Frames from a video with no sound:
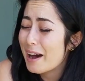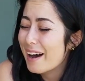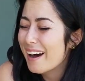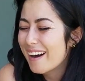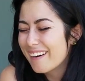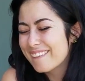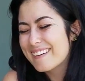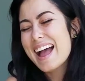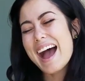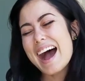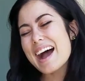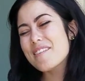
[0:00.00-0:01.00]

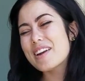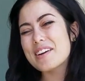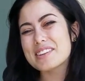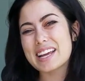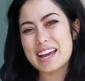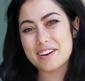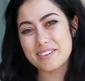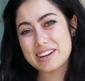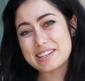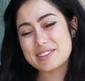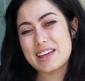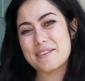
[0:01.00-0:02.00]
I'm gonna have to kind of
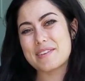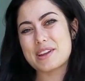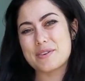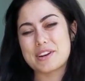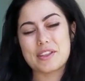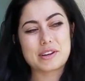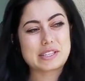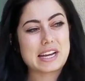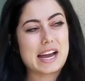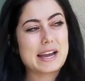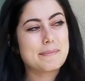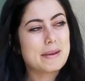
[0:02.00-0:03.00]
redo that video another
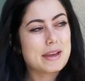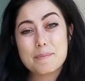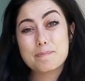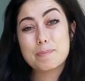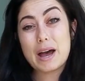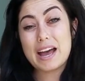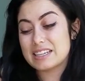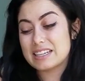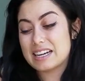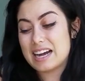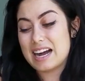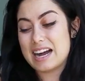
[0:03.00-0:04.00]
time. But
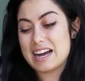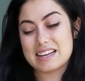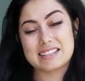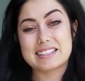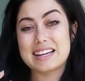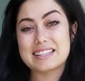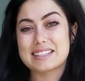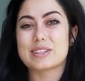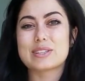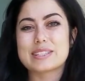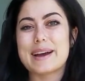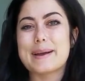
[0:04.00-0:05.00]
uh, since there's
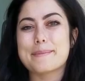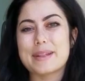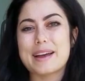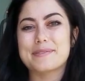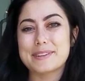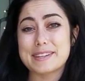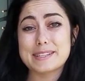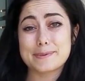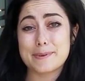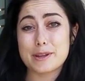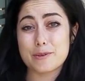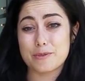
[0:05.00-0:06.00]
time left in this
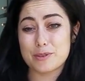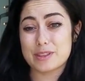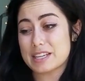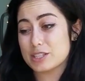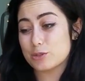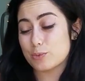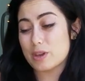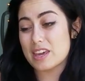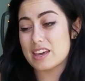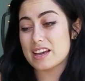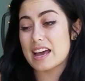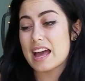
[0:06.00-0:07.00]
video for this week,
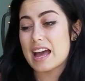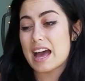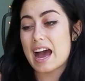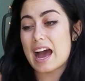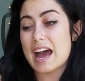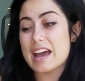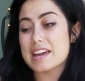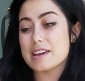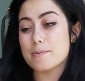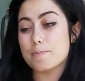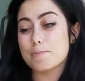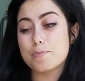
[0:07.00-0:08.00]
I
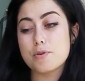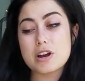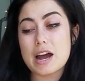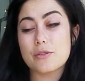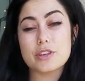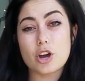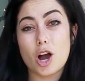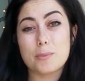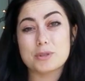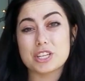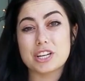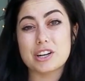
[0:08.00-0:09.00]
put out the
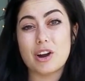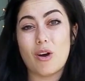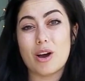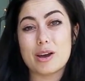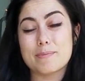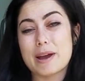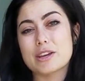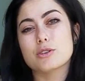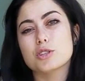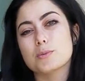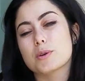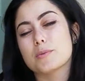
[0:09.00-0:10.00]
option on my
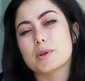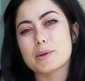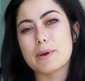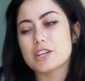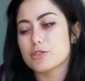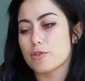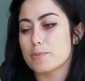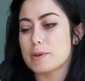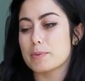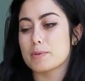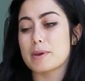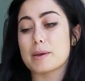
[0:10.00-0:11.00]
YouTube community page for people
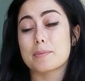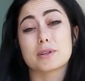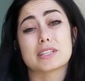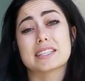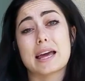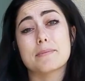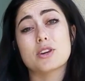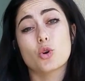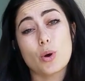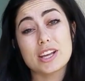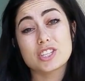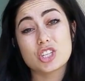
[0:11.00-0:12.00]
to be able to send me
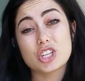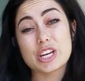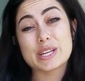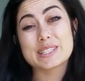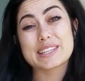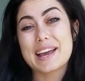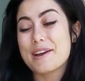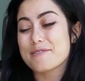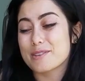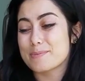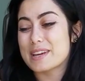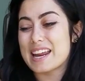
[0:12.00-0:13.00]
questions for
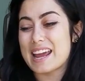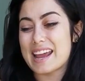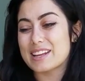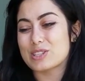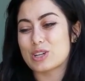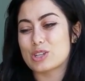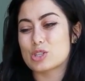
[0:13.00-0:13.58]
me to answer.